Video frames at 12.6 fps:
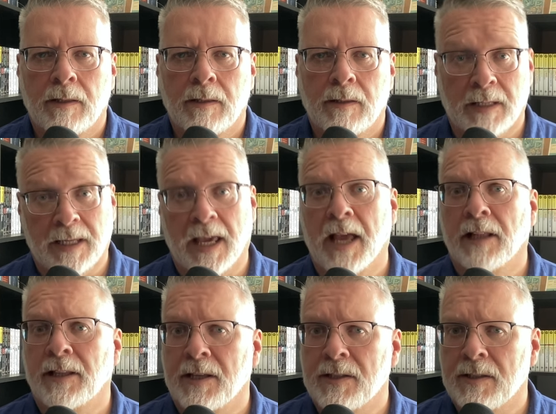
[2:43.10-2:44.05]
The
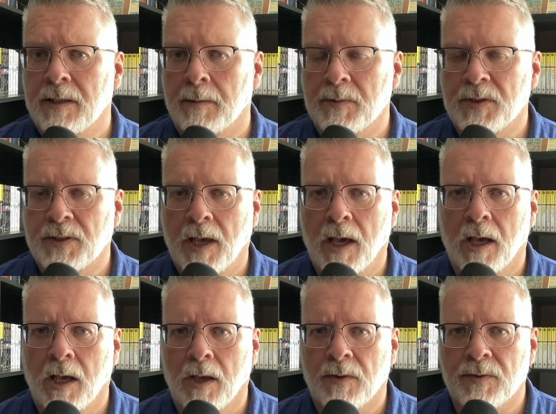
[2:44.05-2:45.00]
aliens
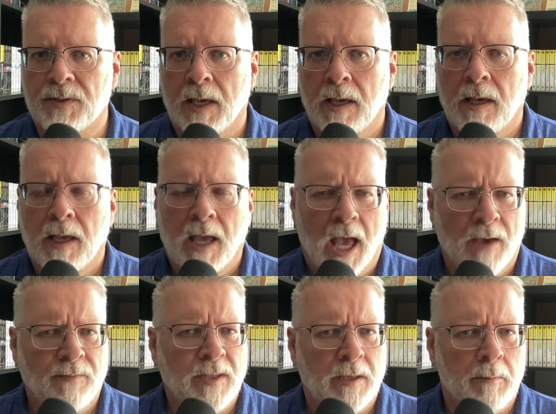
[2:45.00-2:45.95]
themselves
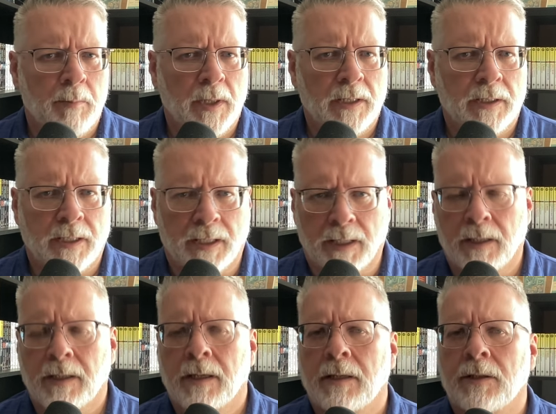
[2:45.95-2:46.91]
have the
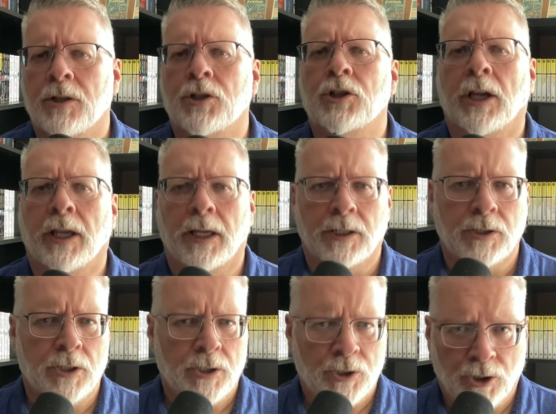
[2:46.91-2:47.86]
ability to
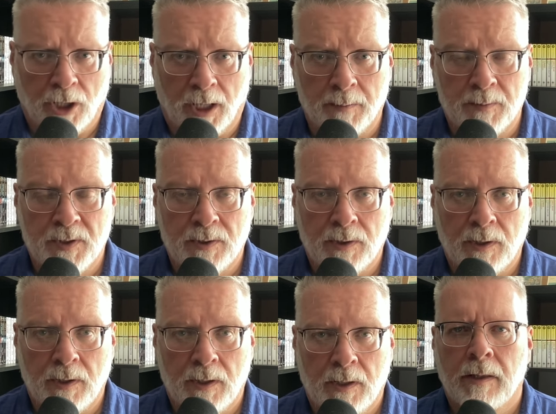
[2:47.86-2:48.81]
change shapes.
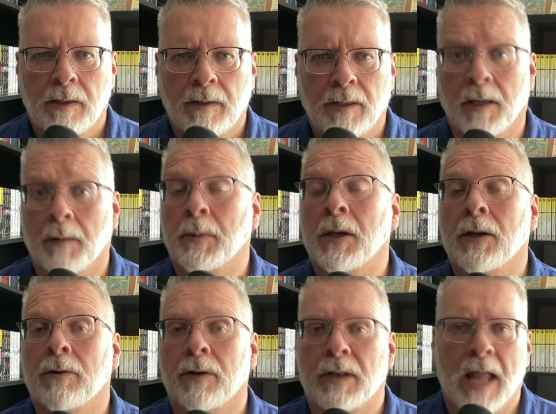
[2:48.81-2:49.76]
They
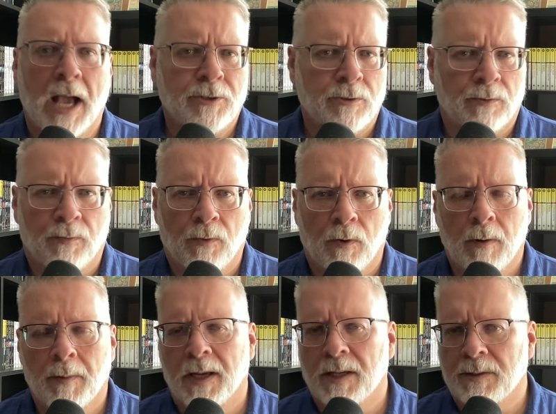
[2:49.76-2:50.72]
appear in natural
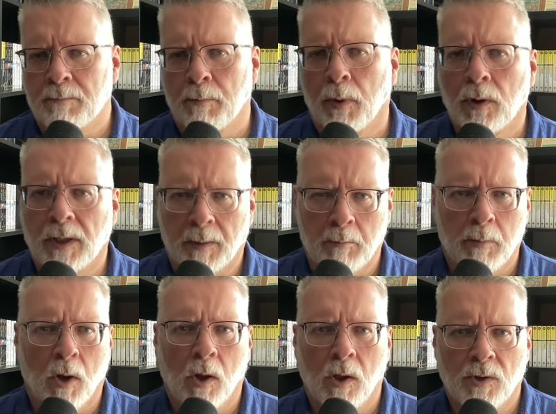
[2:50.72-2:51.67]
form as bowling
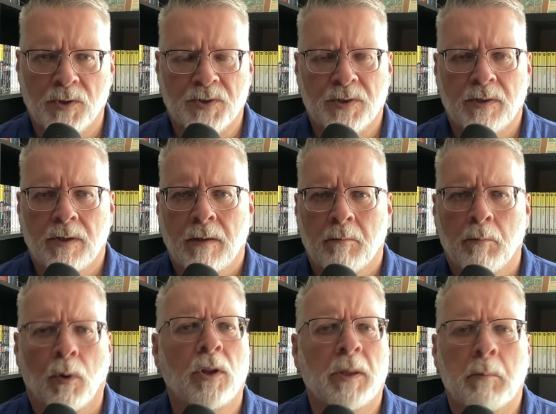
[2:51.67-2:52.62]
balls,
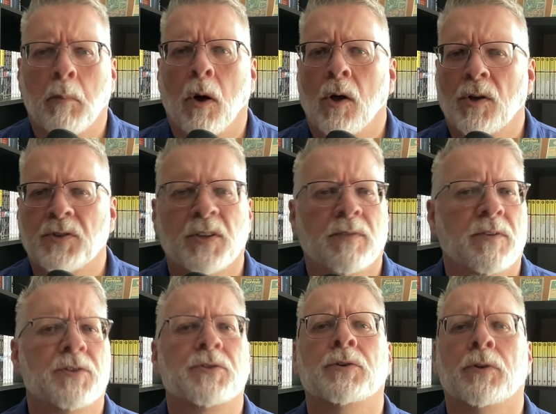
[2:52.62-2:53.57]
bowling balls of
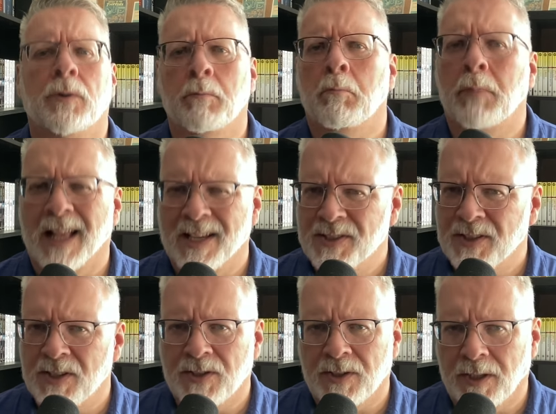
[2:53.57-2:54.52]
a certain
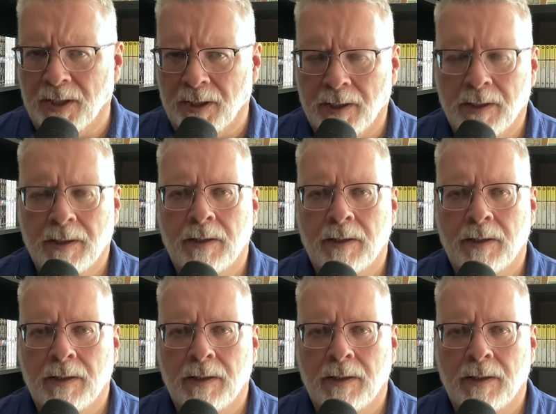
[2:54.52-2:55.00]
plasticity.